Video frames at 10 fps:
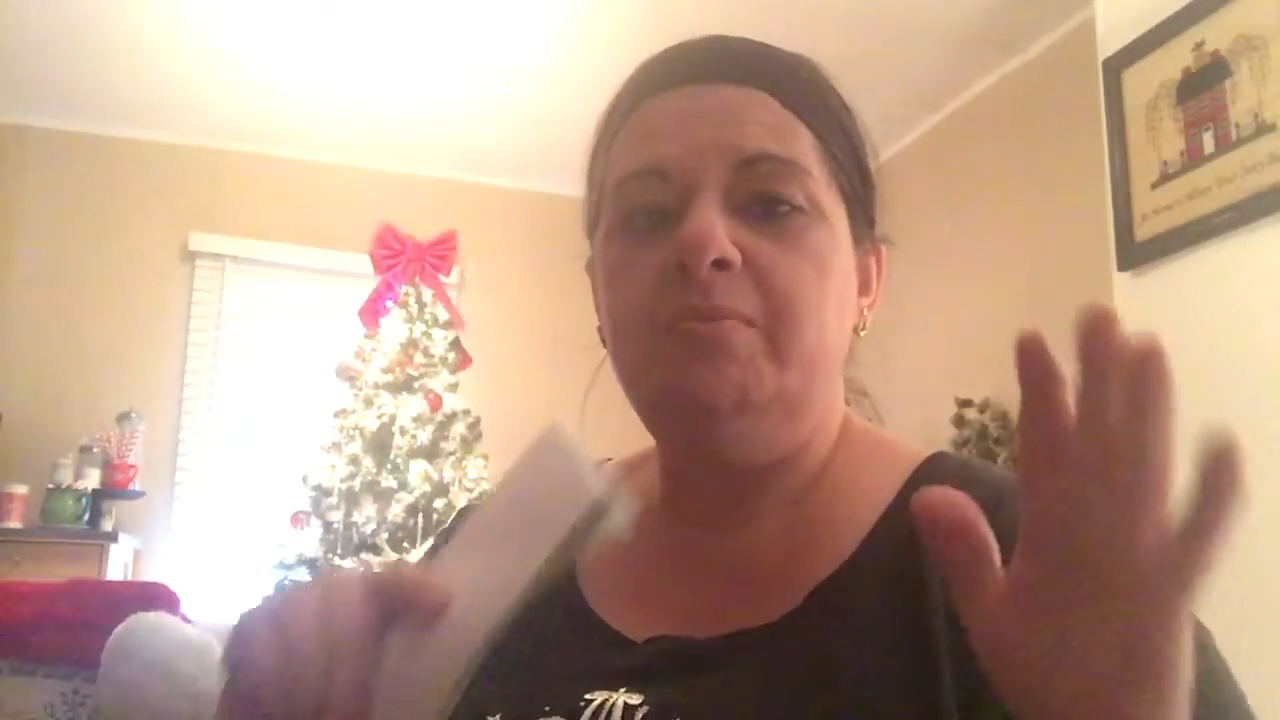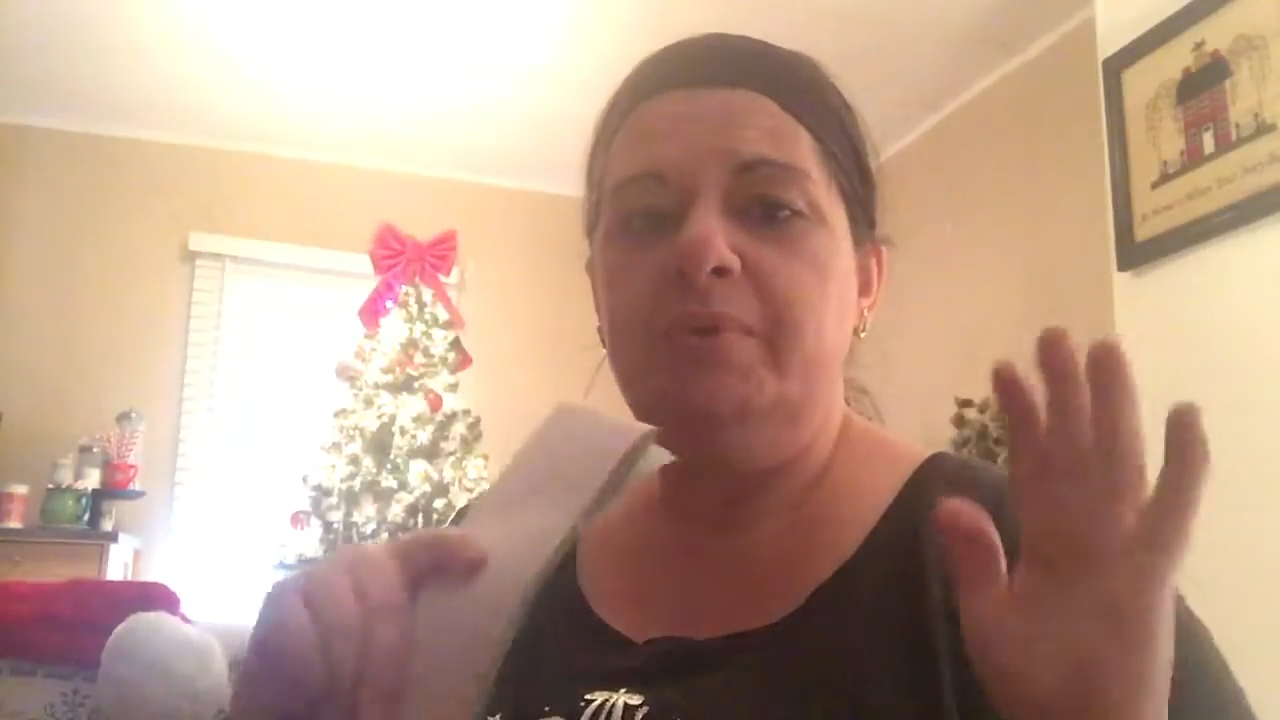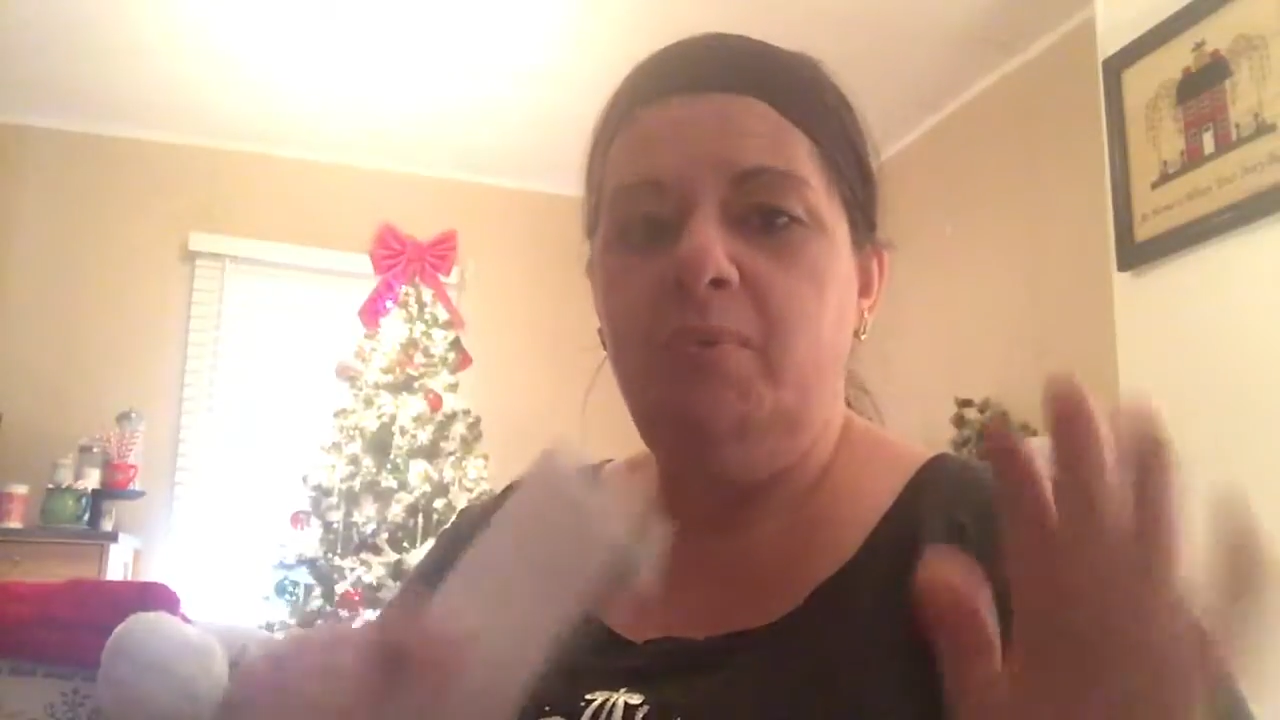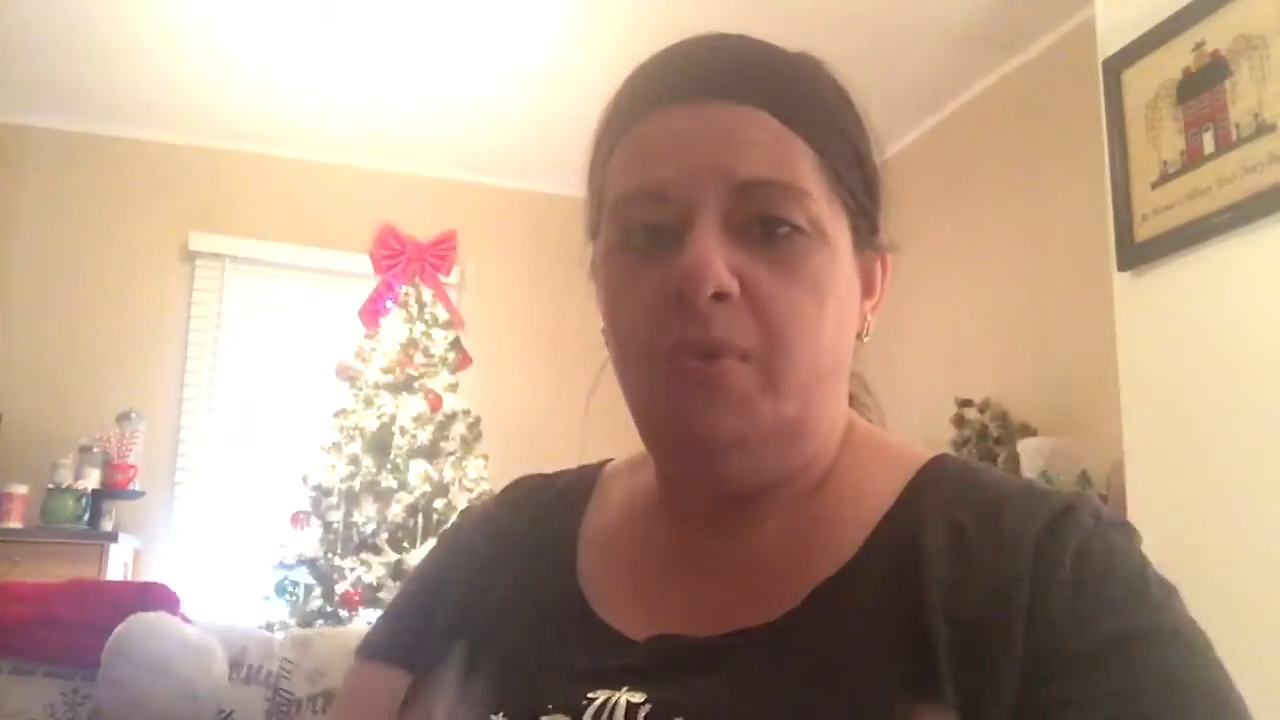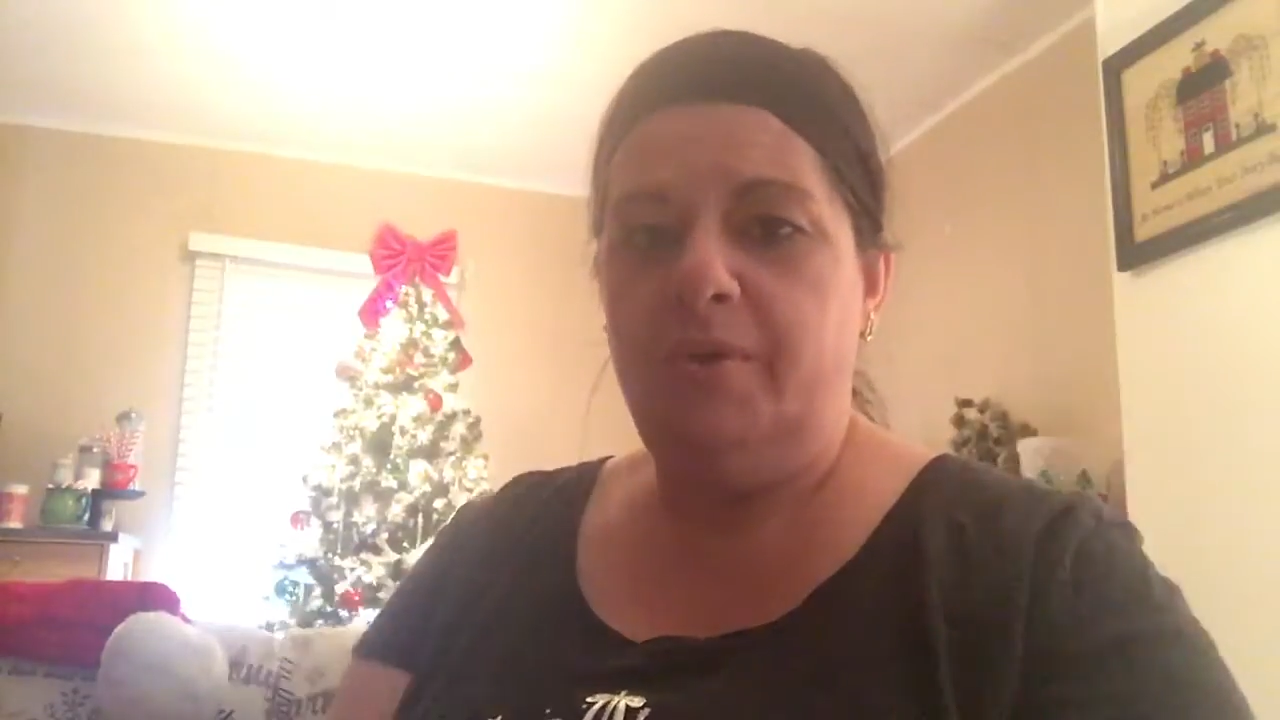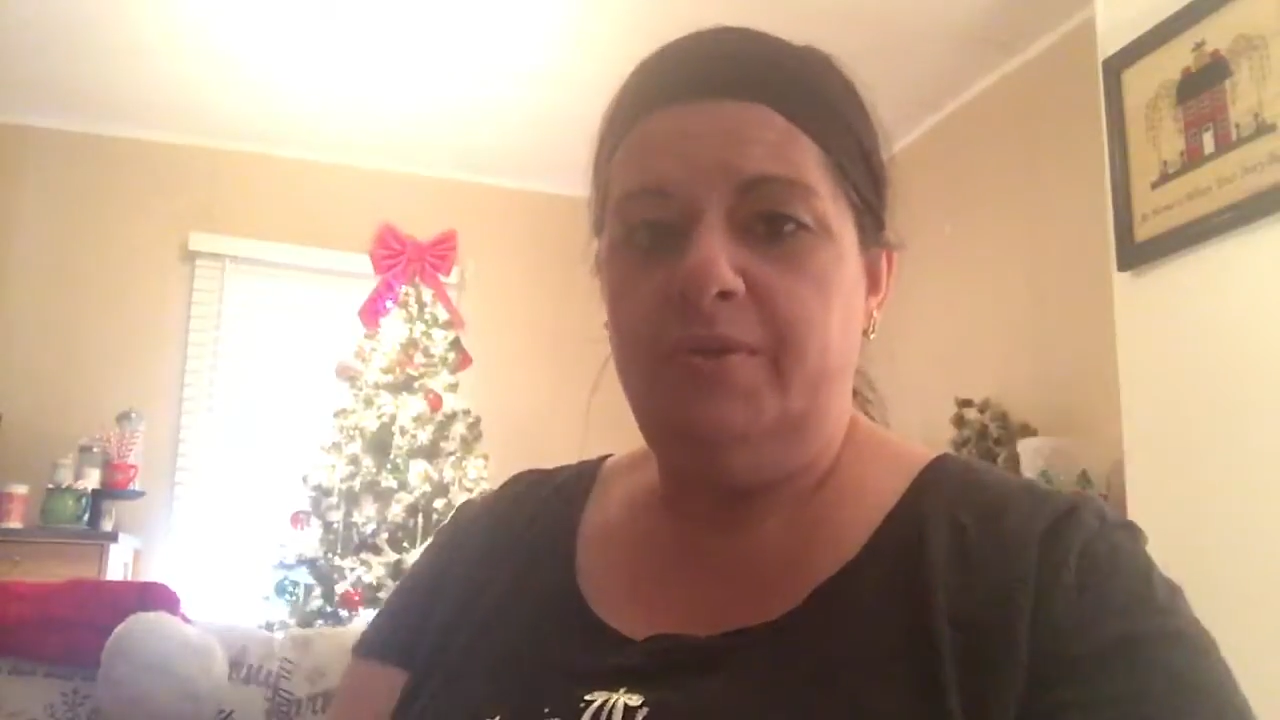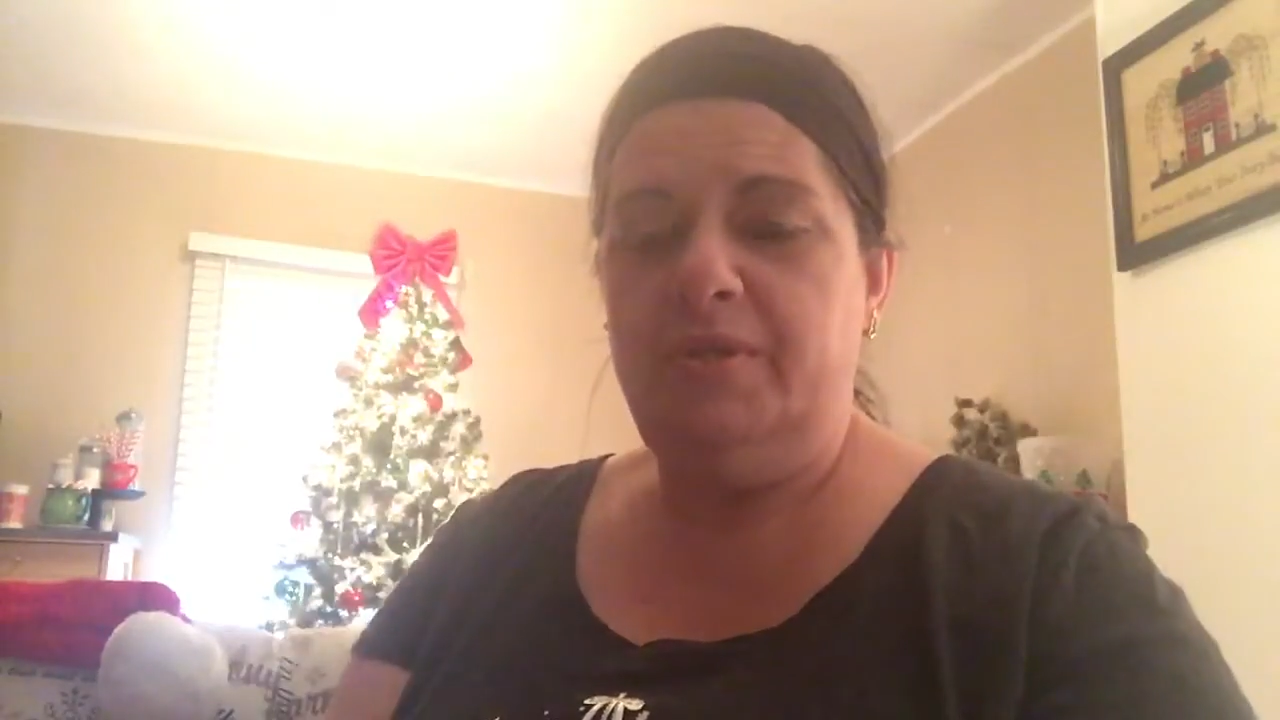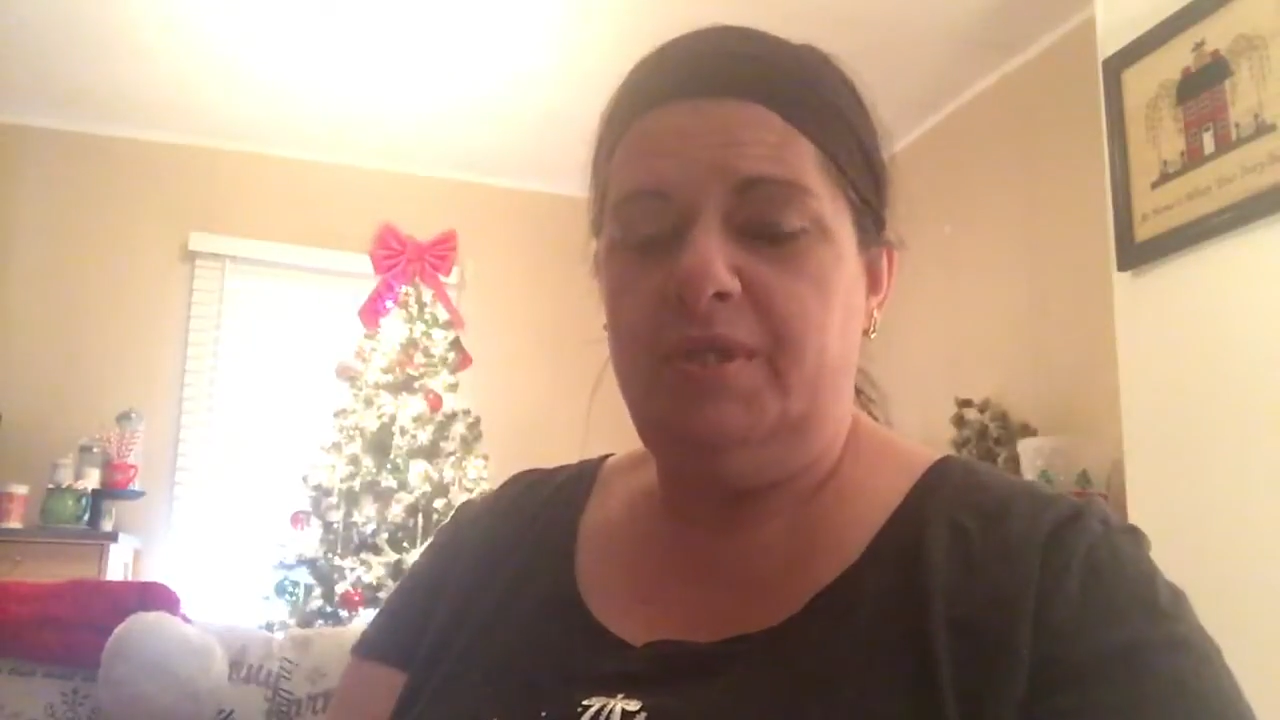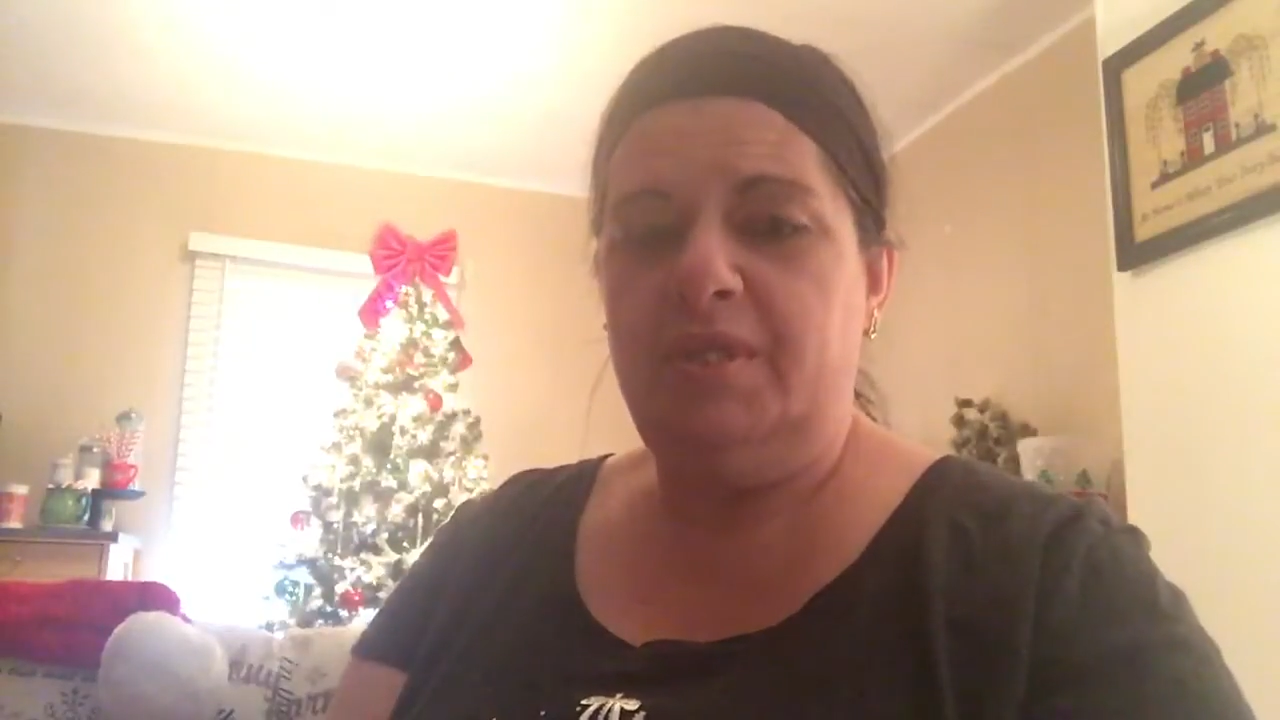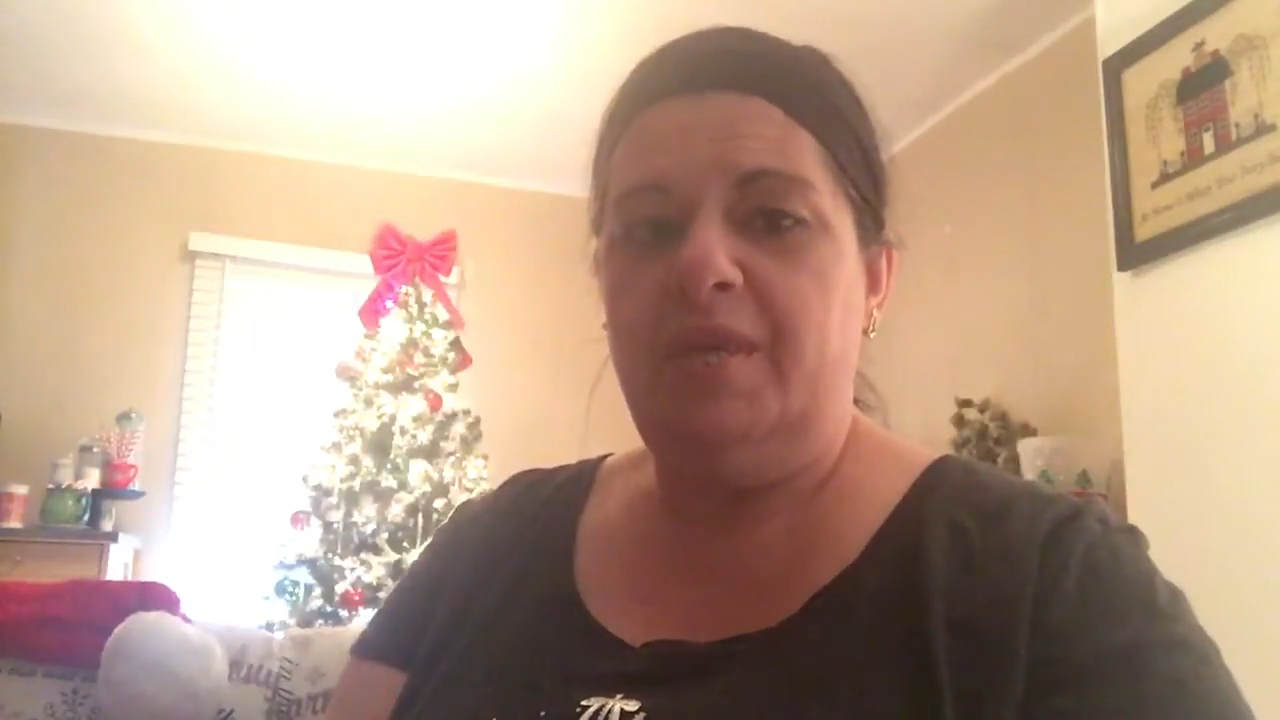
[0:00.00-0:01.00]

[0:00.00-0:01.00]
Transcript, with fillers: rewards